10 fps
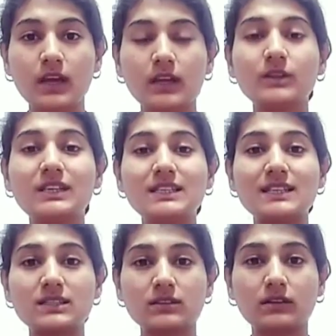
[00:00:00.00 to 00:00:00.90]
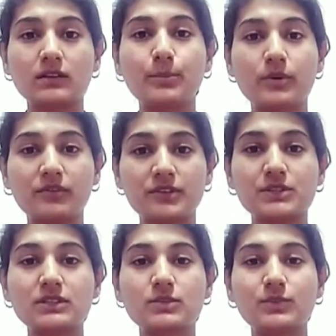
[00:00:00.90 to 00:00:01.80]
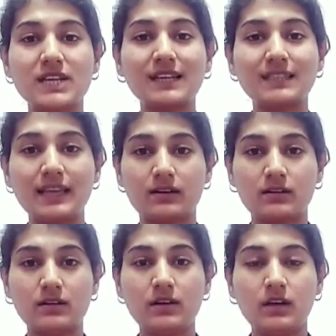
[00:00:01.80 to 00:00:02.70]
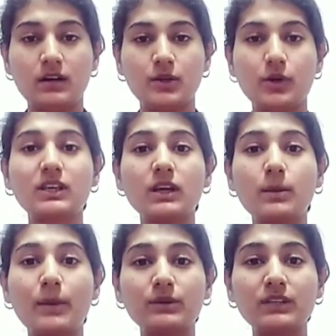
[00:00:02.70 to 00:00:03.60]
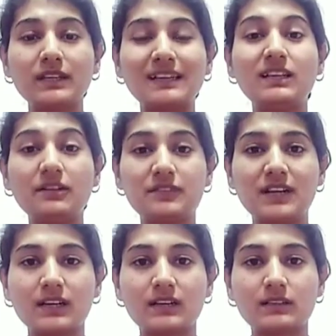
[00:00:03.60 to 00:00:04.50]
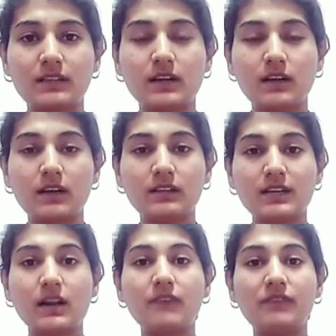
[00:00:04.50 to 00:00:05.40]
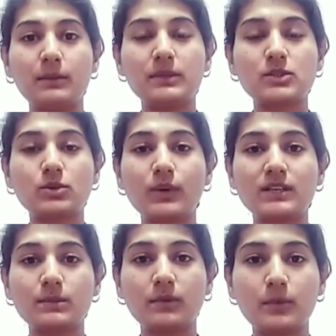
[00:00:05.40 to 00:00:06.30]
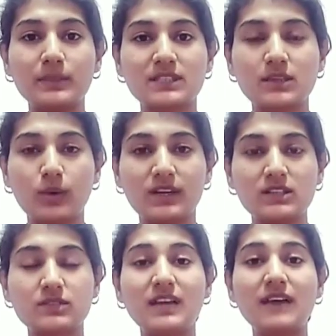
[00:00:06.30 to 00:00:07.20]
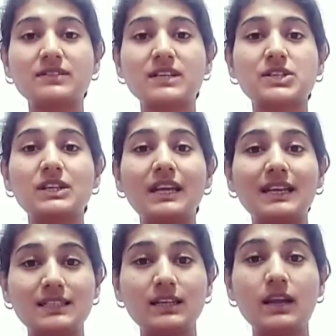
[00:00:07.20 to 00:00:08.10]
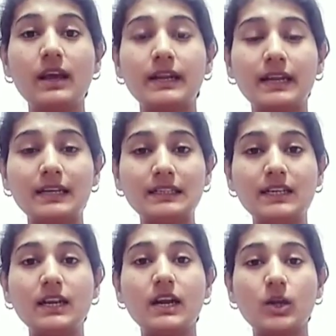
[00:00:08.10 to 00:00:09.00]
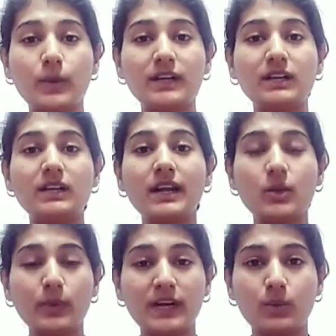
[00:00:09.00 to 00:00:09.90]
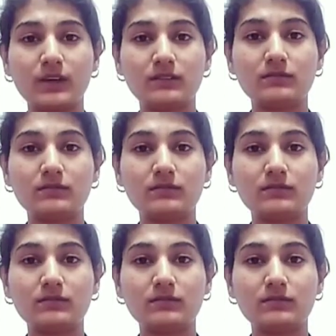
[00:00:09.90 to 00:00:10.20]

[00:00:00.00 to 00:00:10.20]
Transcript: Now these are certain provisions which are there. Talking about the relief that are there, that are available to the victim of domestic violence, we have section 18, 19, 20 and 21.